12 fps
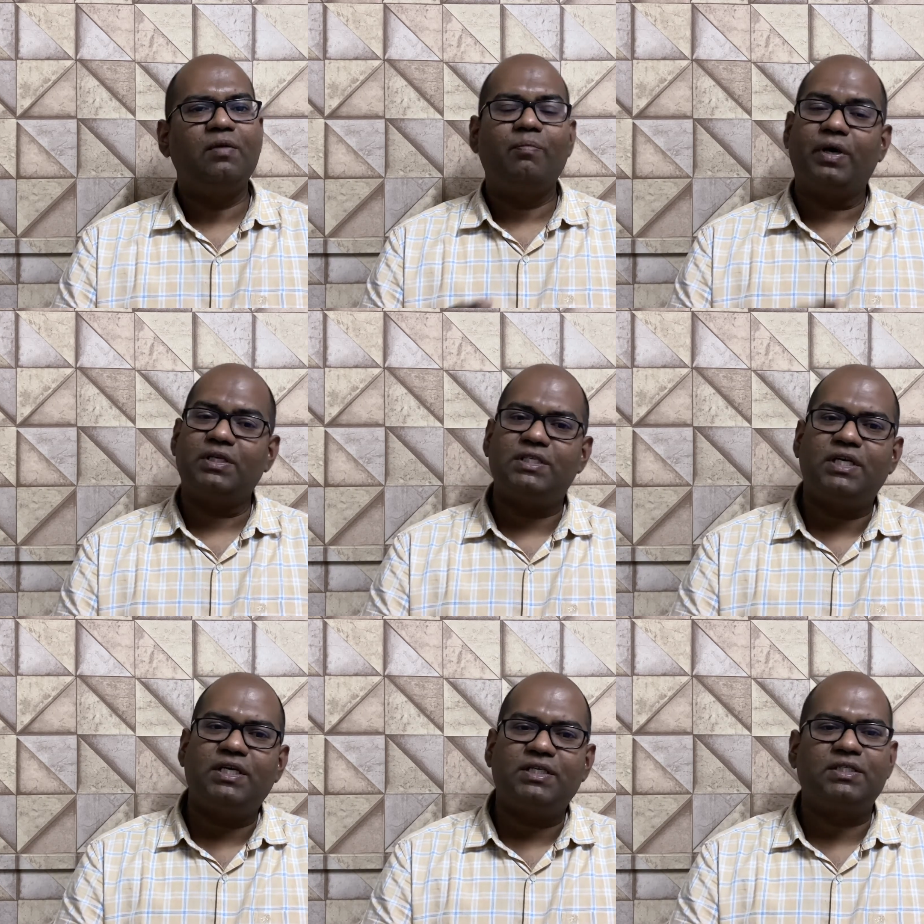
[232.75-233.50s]

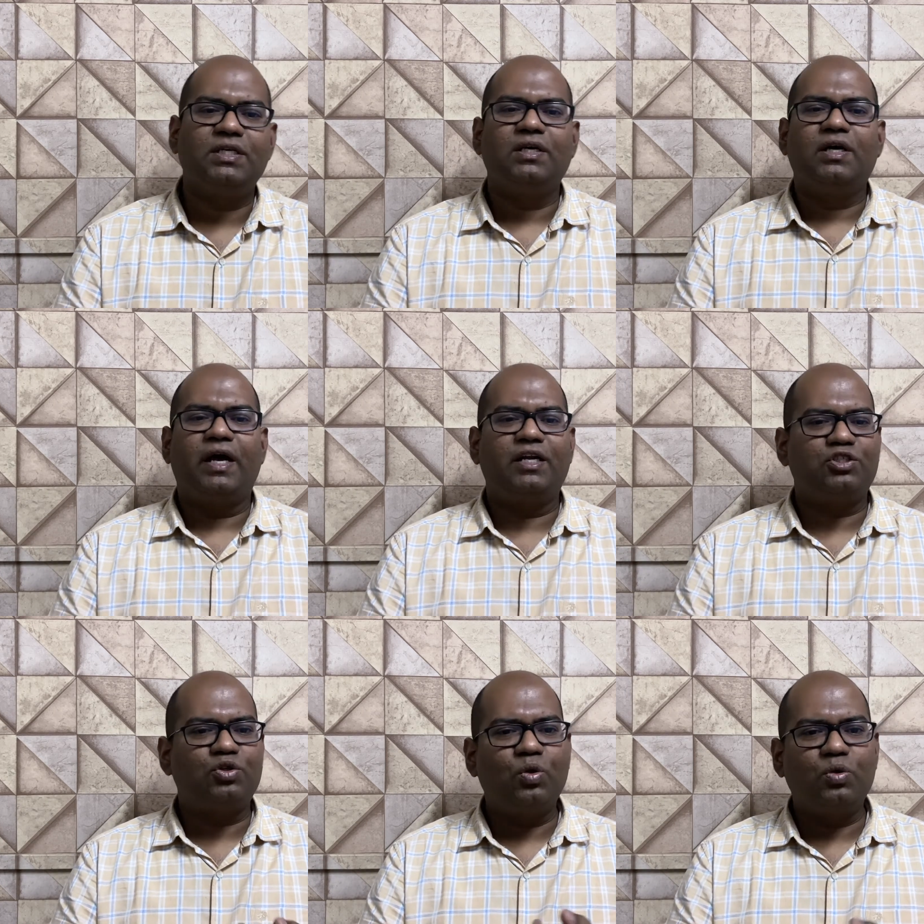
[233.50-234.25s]
purchase and
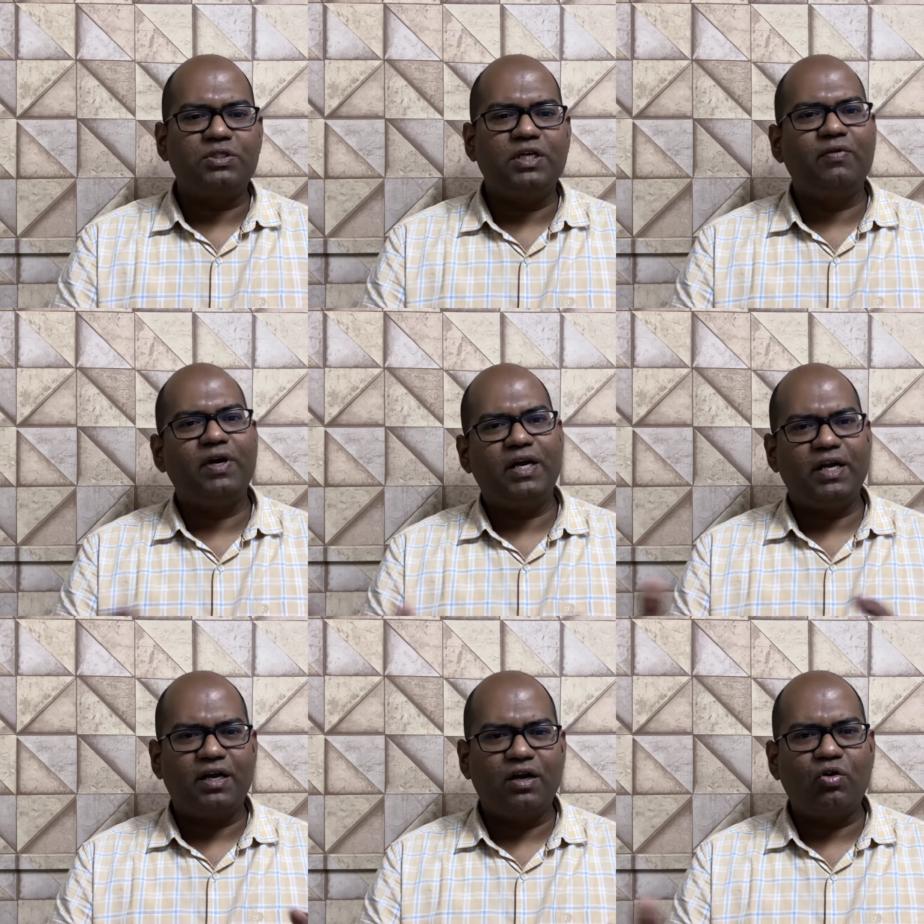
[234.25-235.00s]
stores,
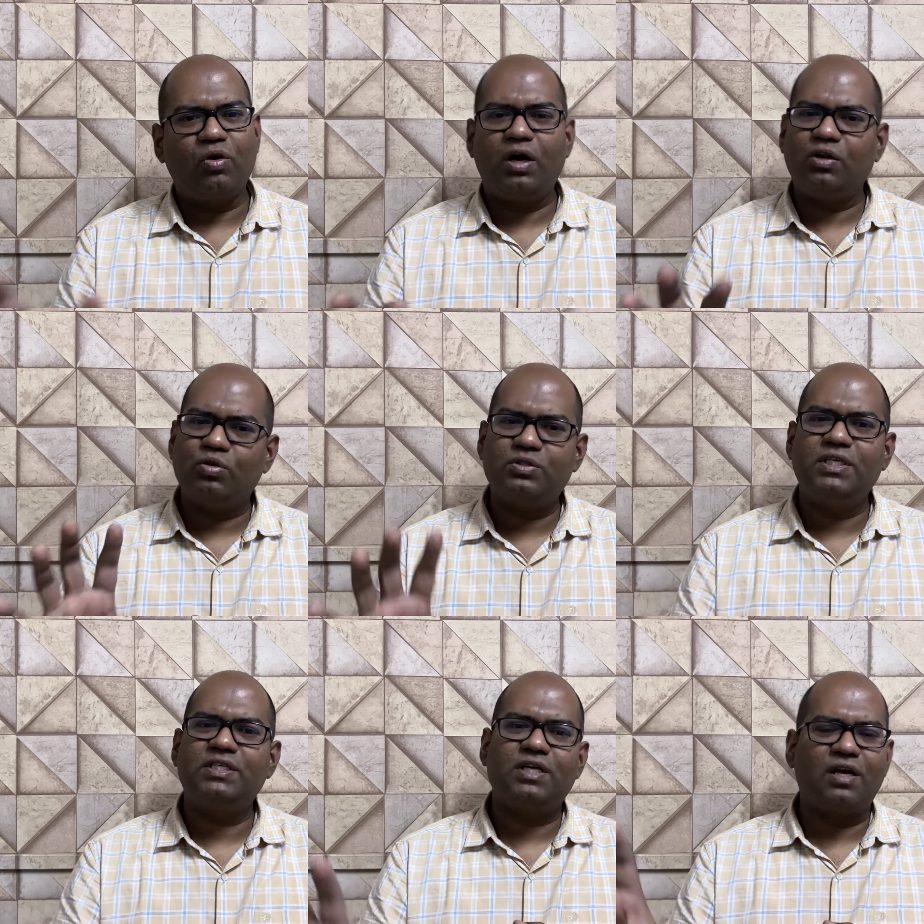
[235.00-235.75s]
inventory control, all those
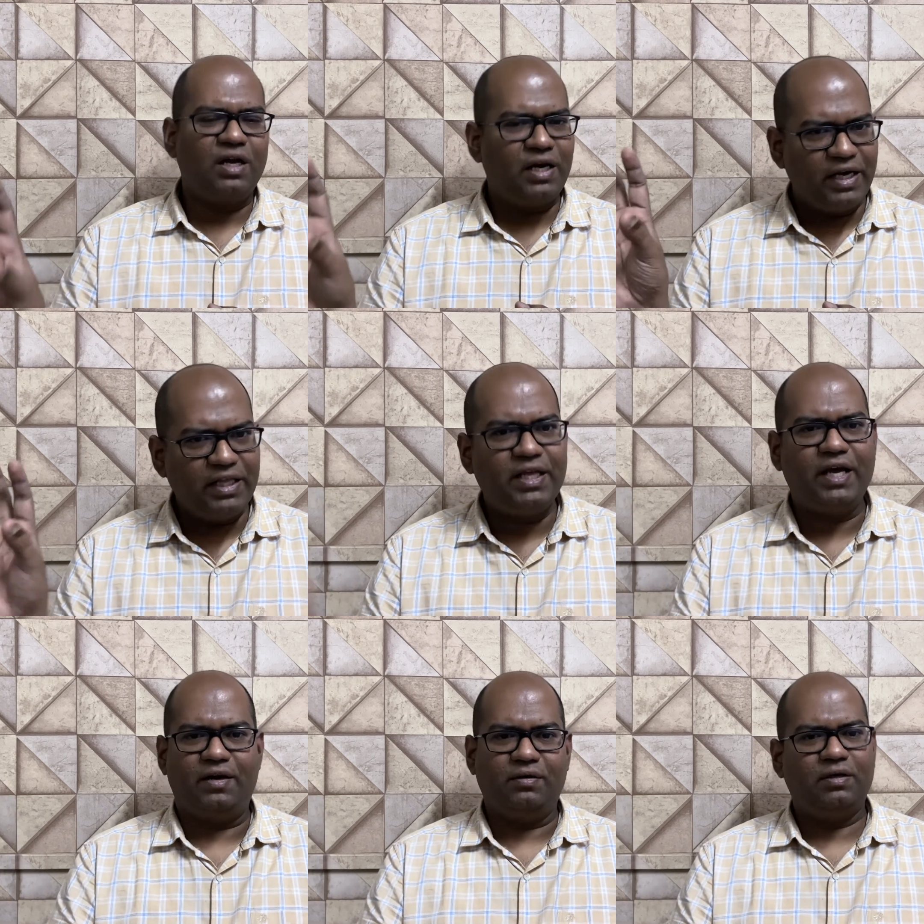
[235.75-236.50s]
things are already
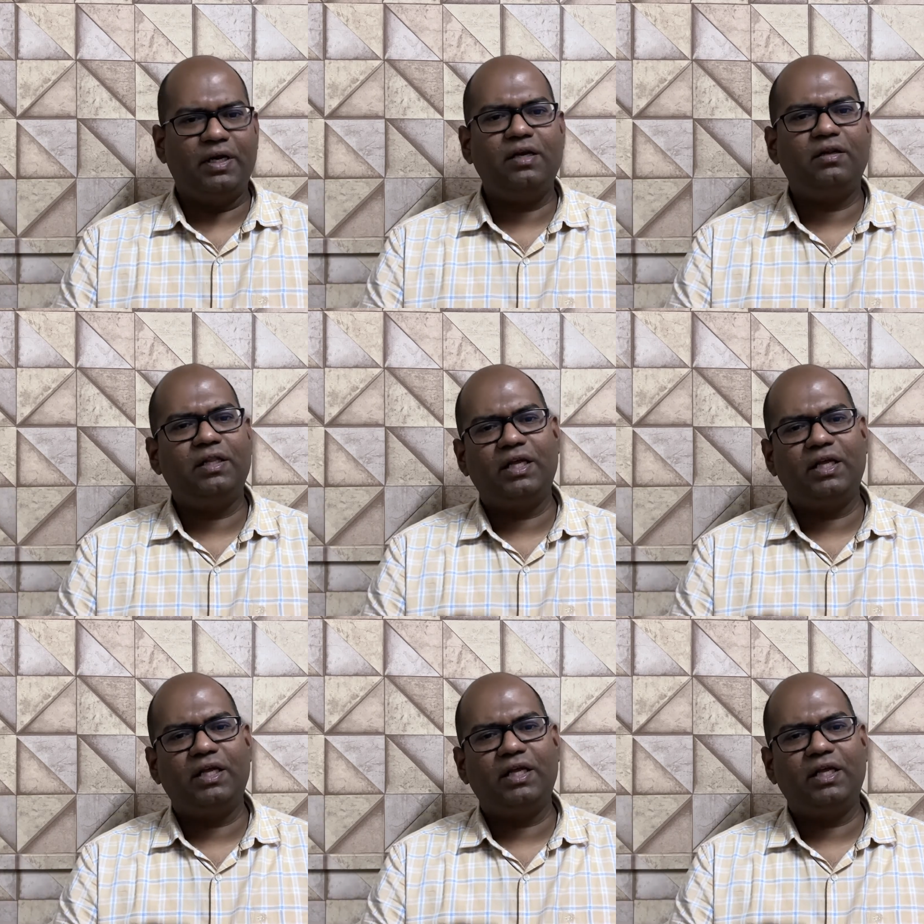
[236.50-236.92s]
there, right?